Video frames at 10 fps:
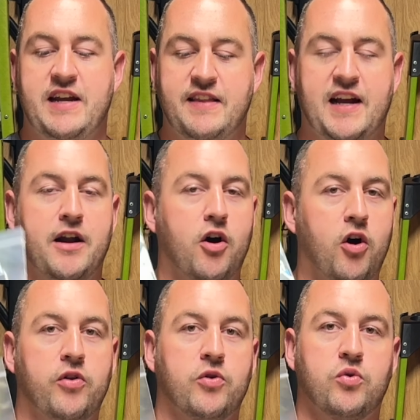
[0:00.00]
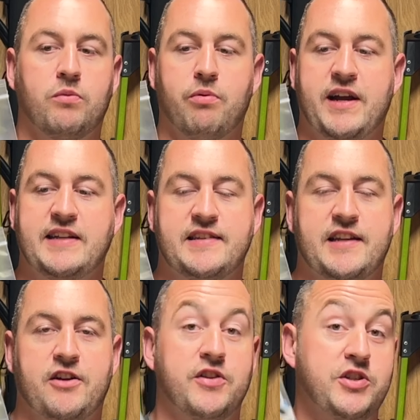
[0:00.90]
and they got all the cool brands in
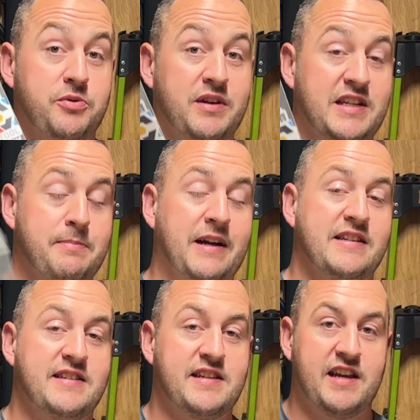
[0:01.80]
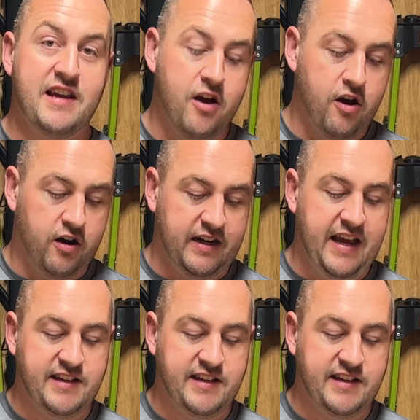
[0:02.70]
there that you would expect to see on K